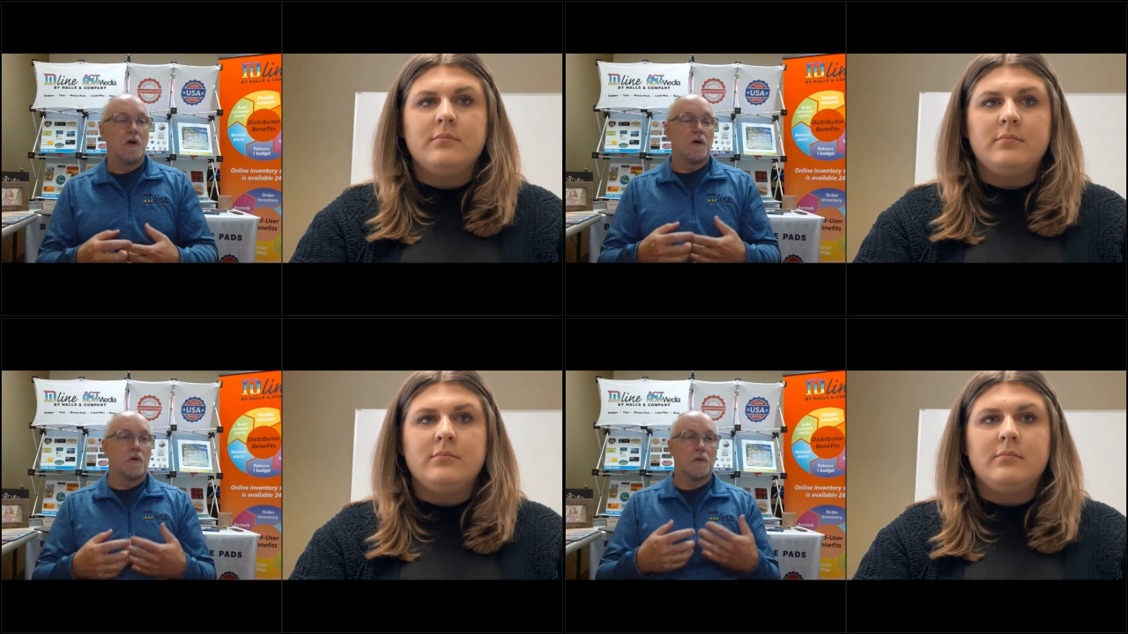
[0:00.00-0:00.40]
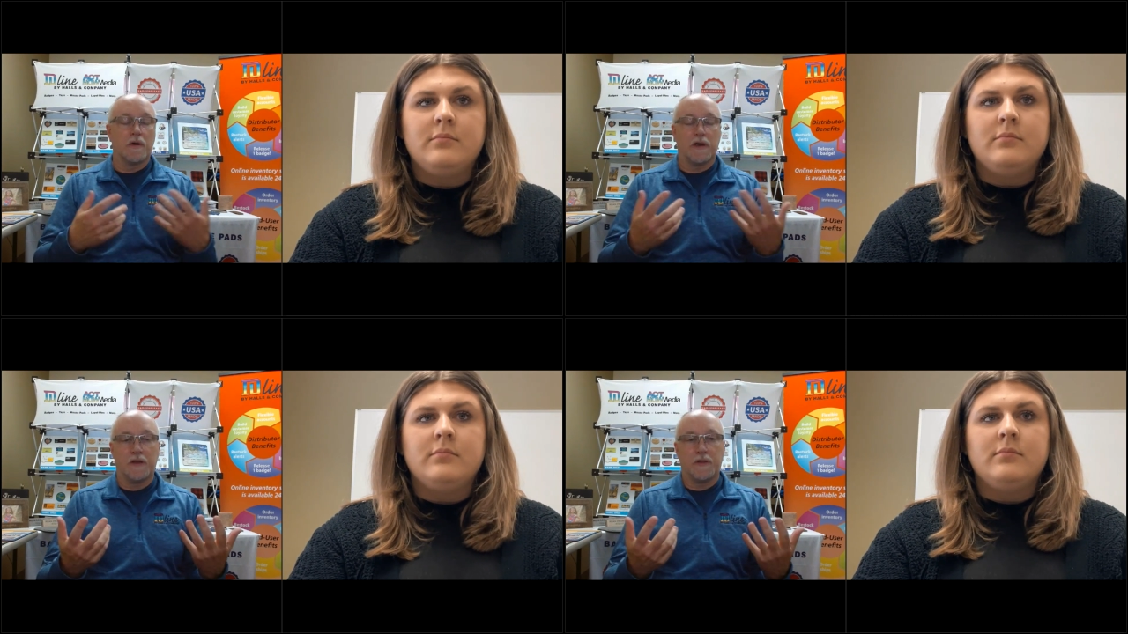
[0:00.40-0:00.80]

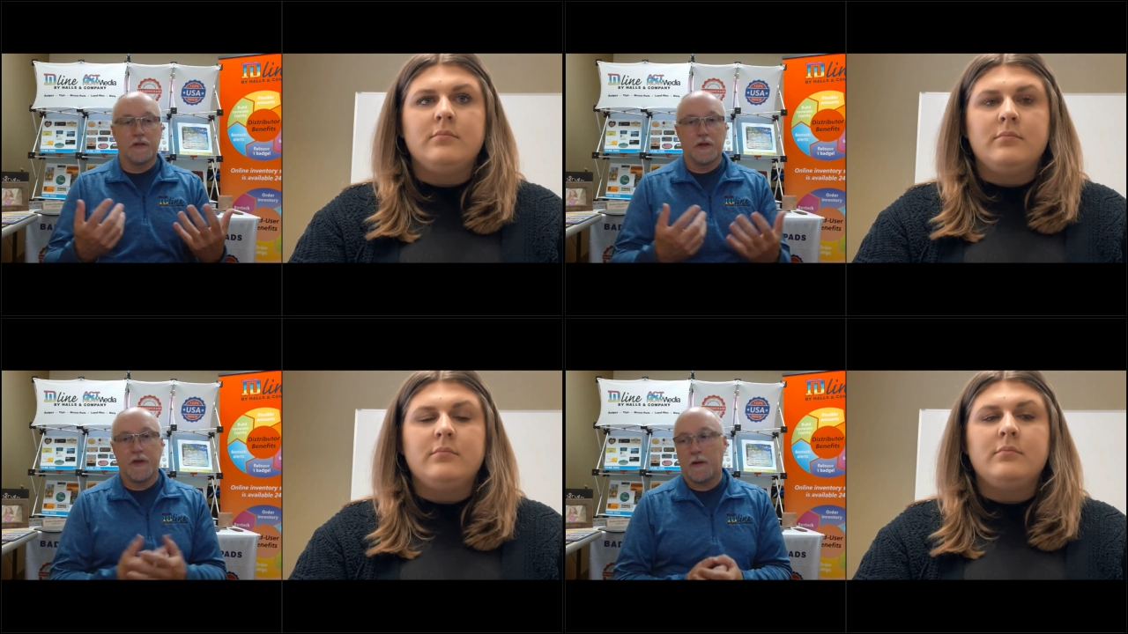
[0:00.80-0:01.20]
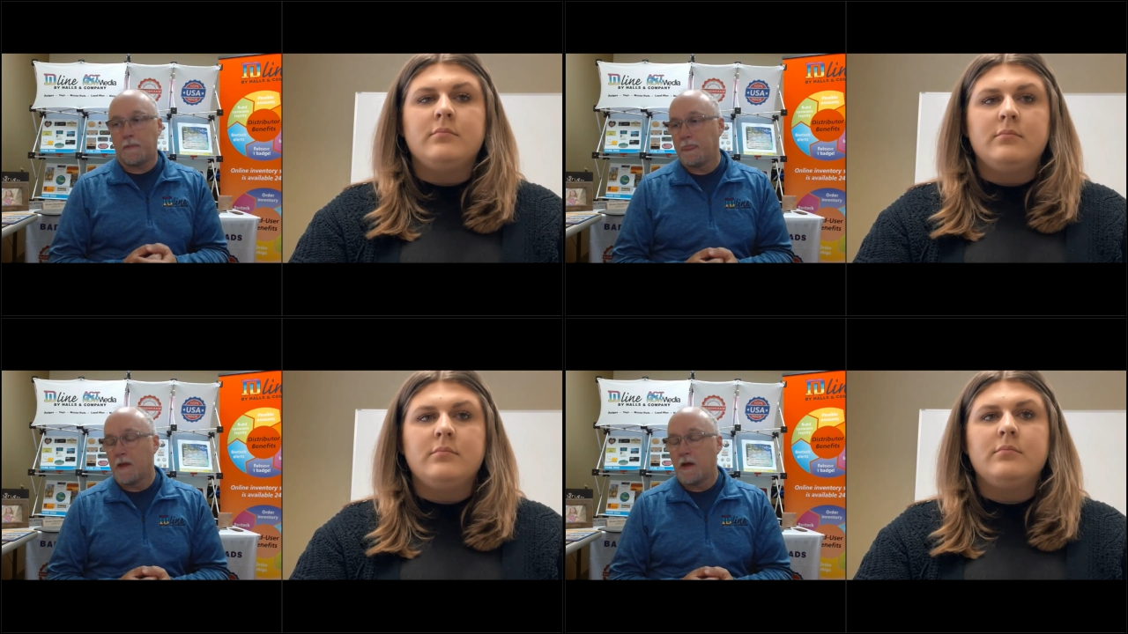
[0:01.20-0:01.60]
Speaker 1: or anything like
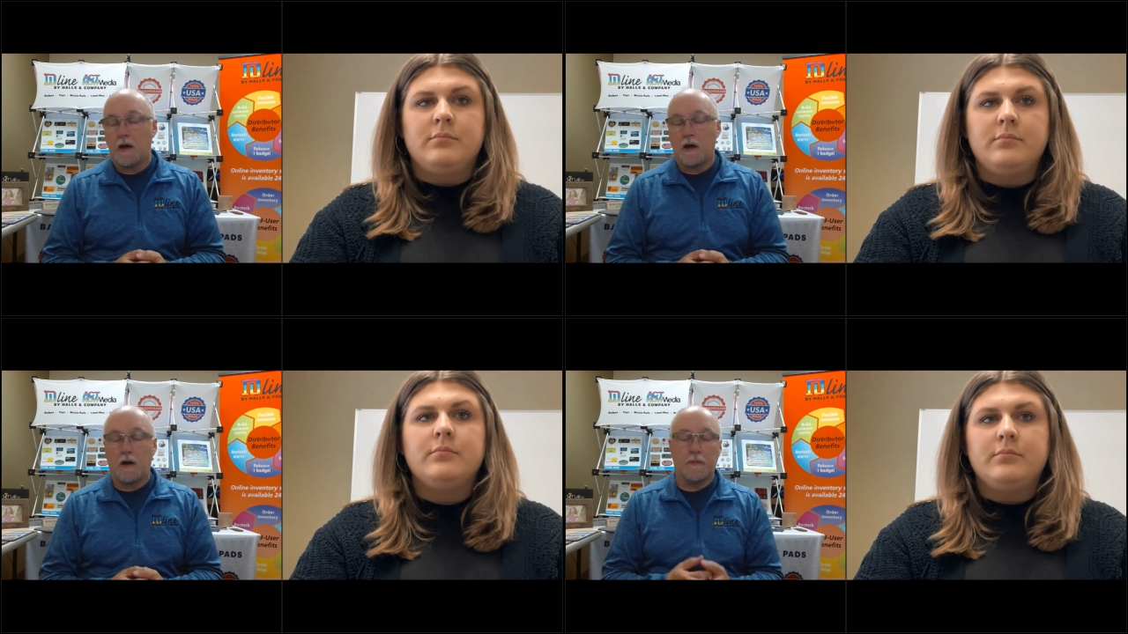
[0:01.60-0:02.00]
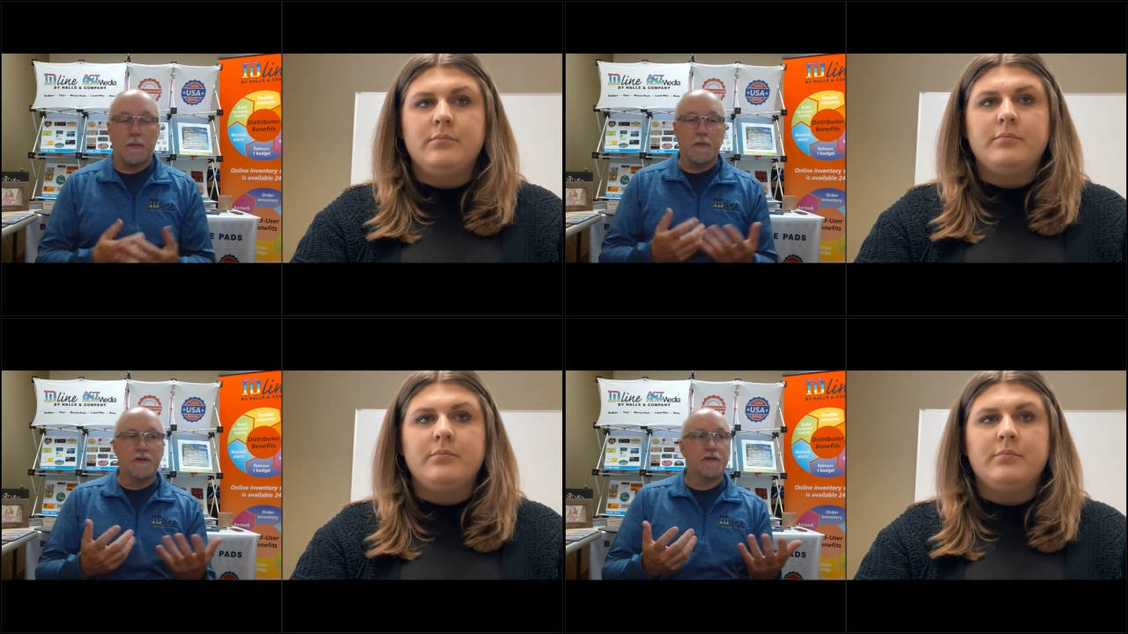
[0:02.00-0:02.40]
that. Um,
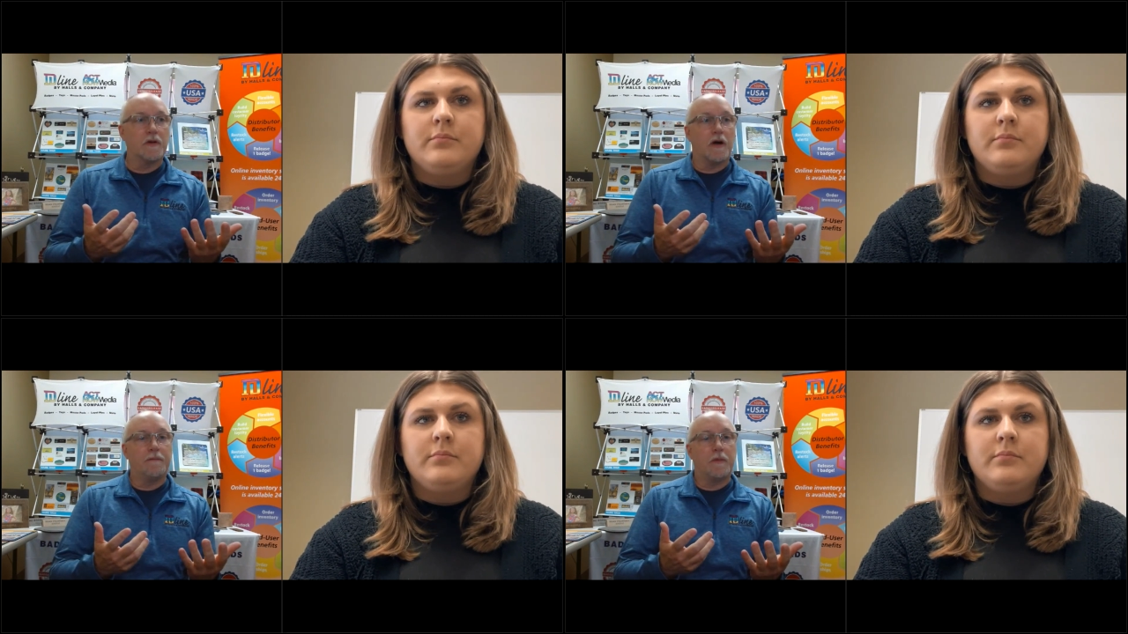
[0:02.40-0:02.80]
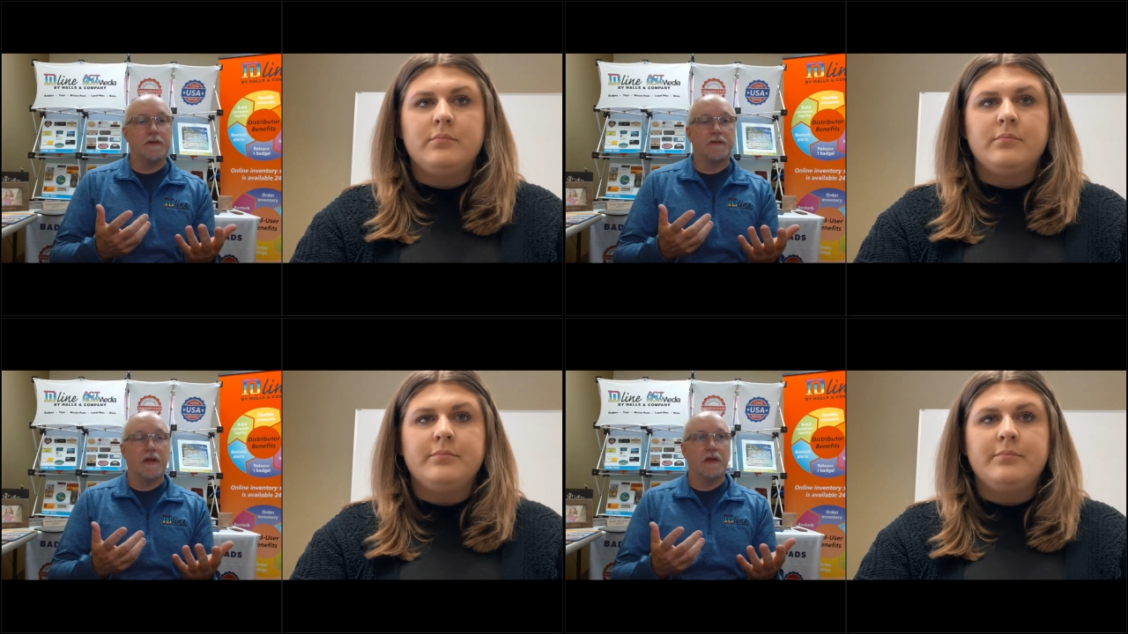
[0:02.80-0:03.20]
I'm going to start off by
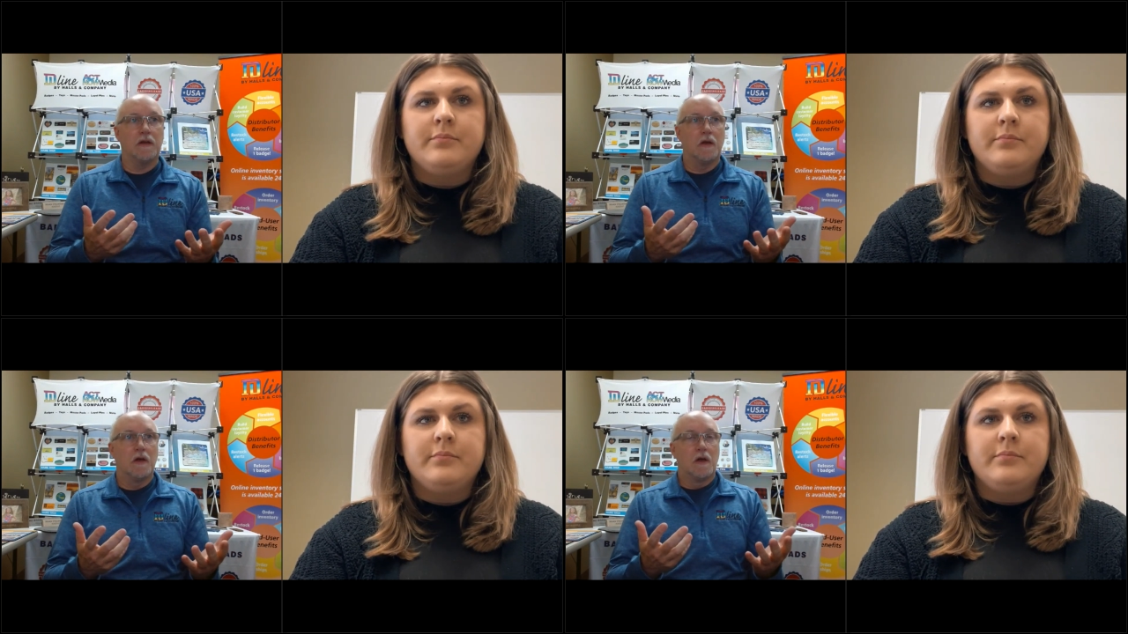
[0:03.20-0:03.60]
saying,